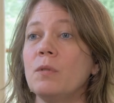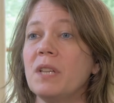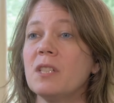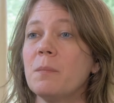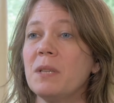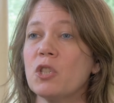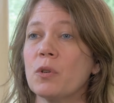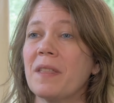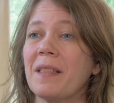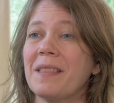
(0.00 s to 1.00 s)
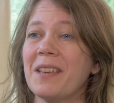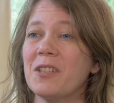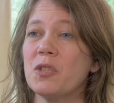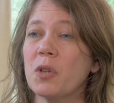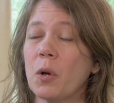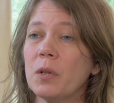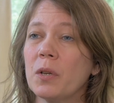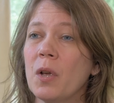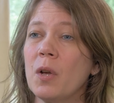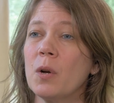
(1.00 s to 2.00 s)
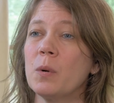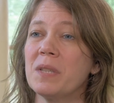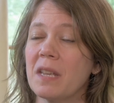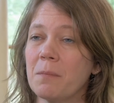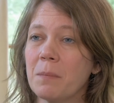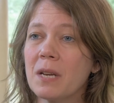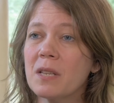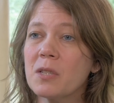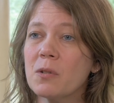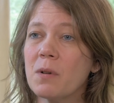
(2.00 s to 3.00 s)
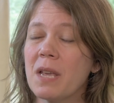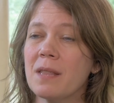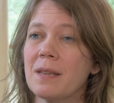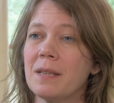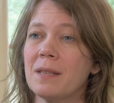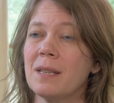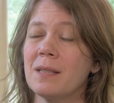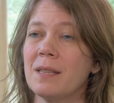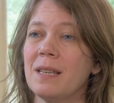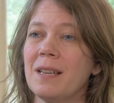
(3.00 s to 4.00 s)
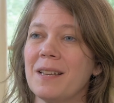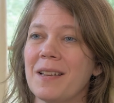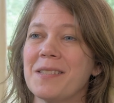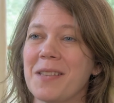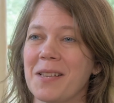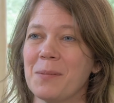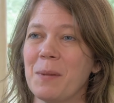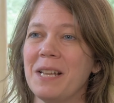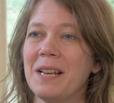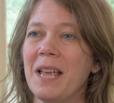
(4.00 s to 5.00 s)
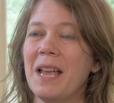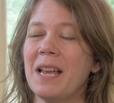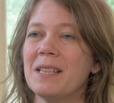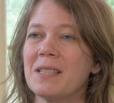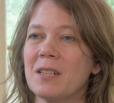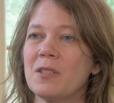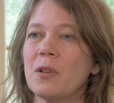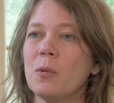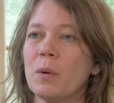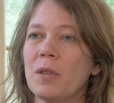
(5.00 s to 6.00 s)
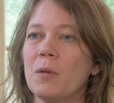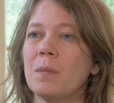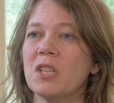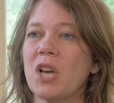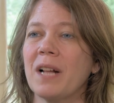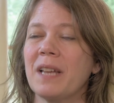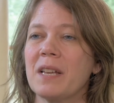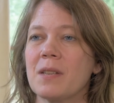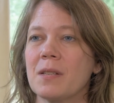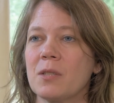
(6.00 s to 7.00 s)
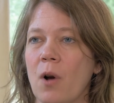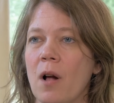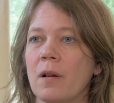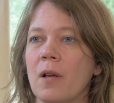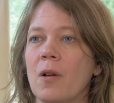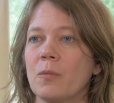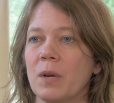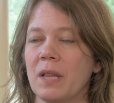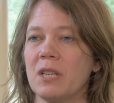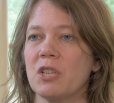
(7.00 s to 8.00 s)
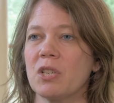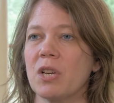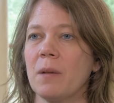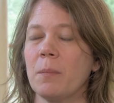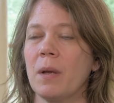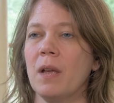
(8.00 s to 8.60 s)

need to be sure that the adult who is administering the assessment is an adult with whom the child has a strong relationship.